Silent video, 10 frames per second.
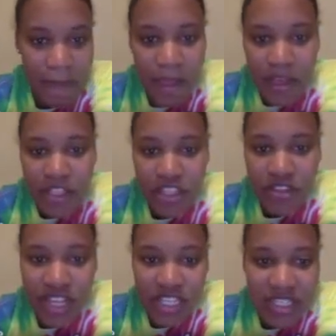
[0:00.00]
So
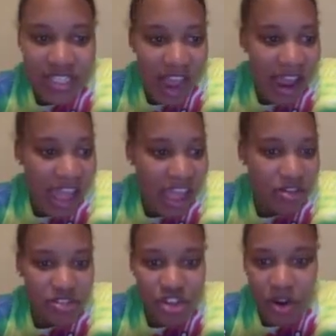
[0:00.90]
this is our anchor
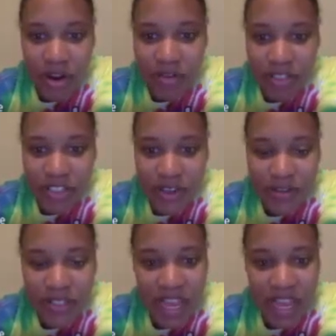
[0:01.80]
chart. So take a